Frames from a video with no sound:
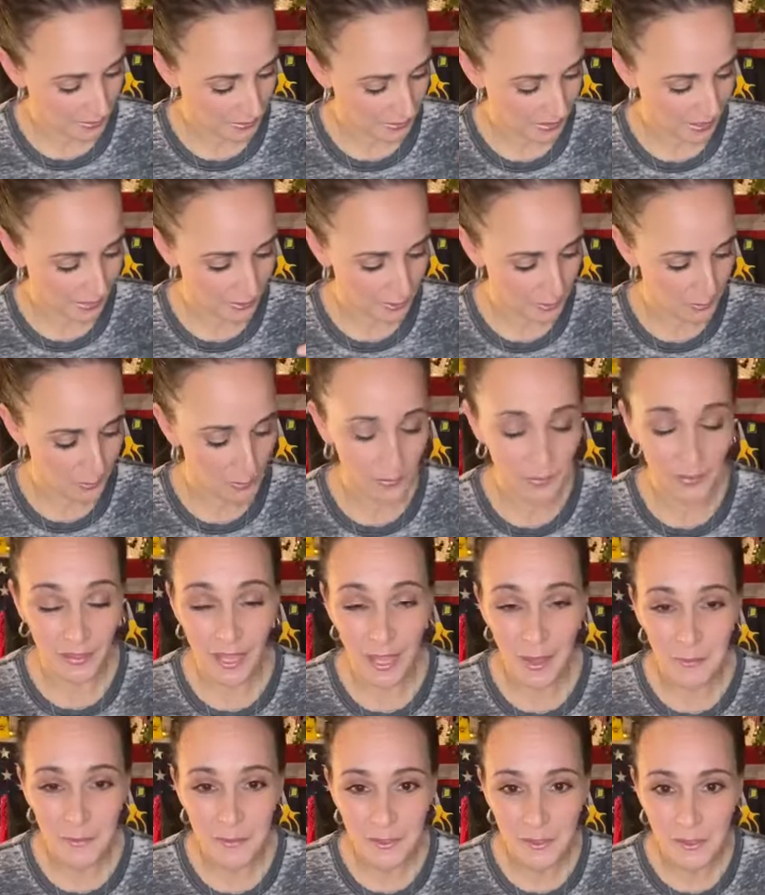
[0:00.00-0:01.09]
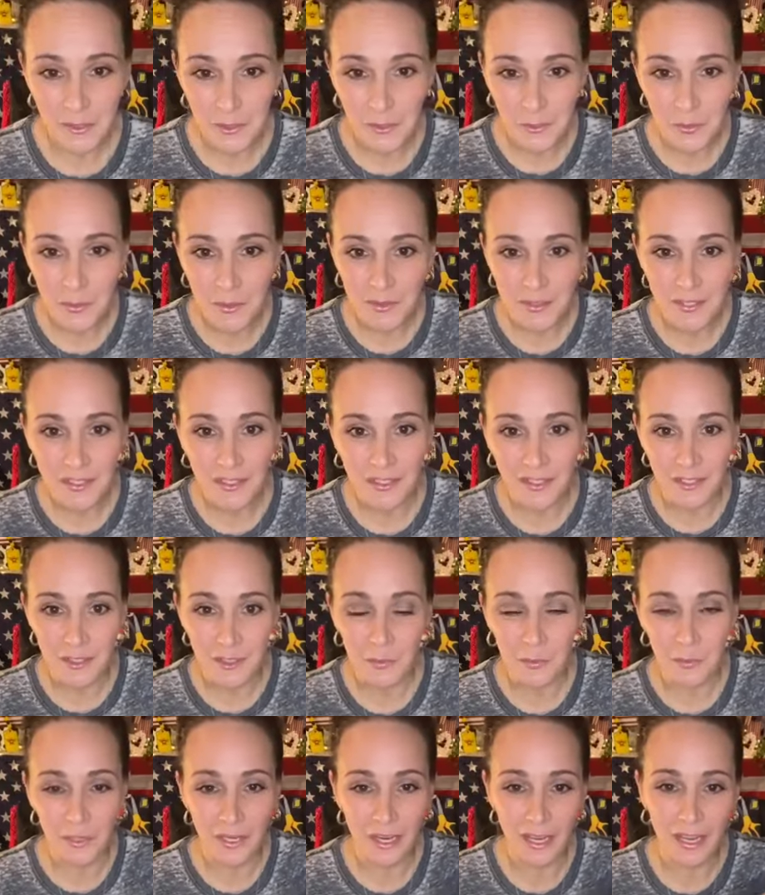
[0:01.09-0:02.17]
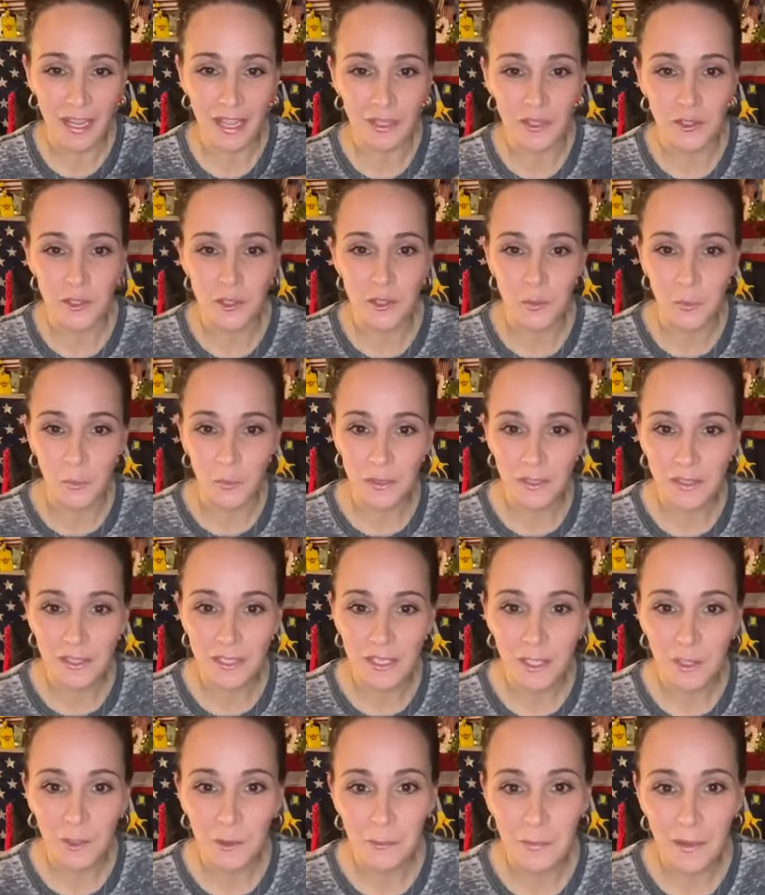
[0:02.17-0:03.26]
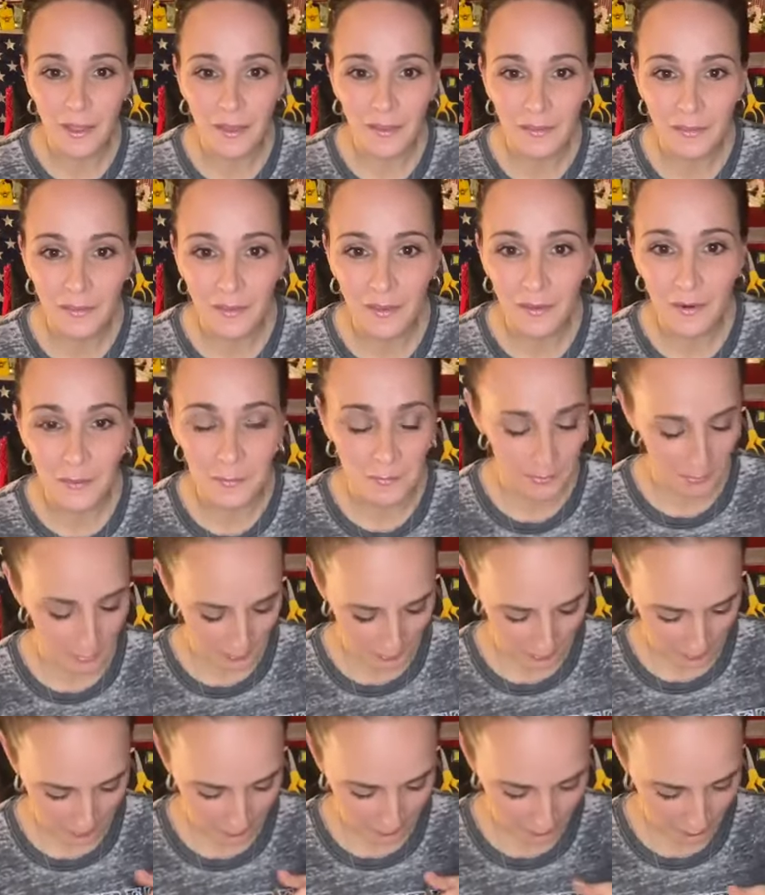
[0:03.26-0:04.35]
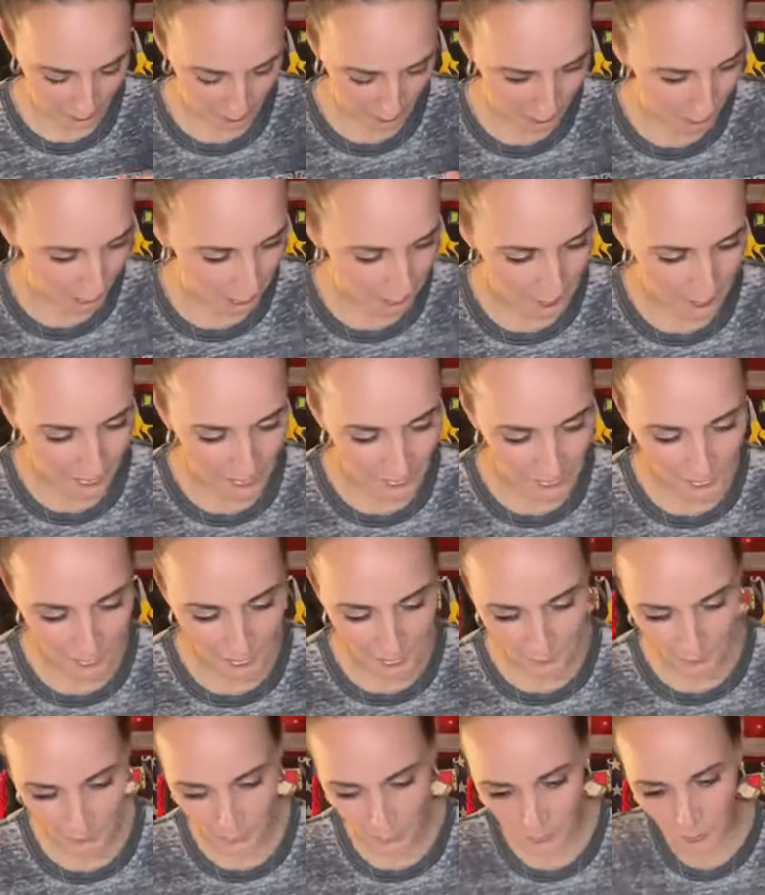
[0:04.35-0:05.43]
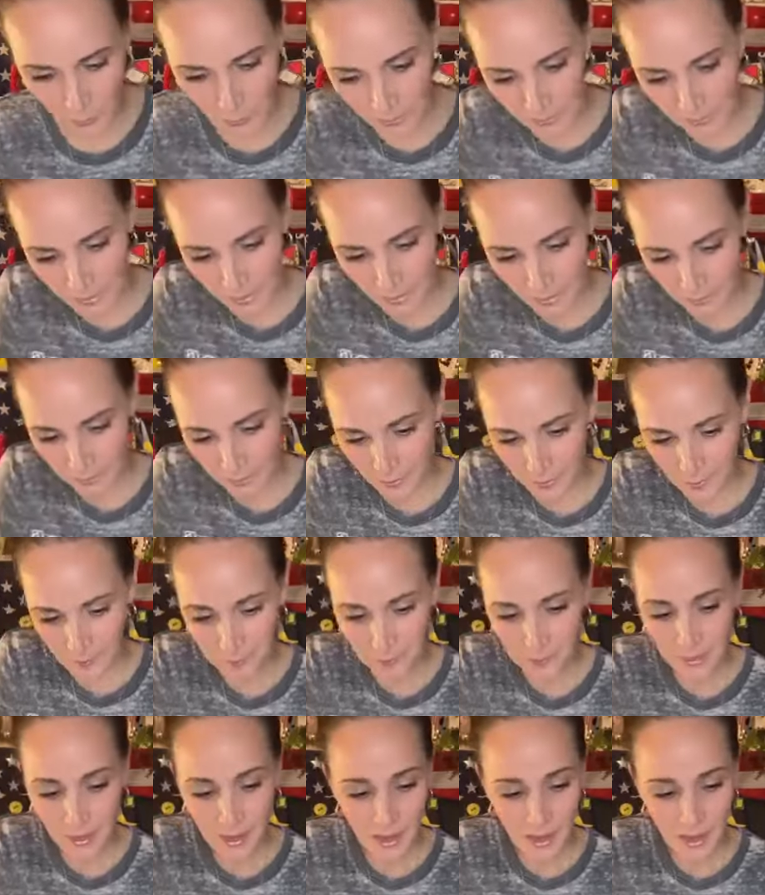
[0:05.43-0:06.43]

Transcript: what's that salt? The Epsom salt is what I had stored in here back there. So now there's all little pieces of salt down there.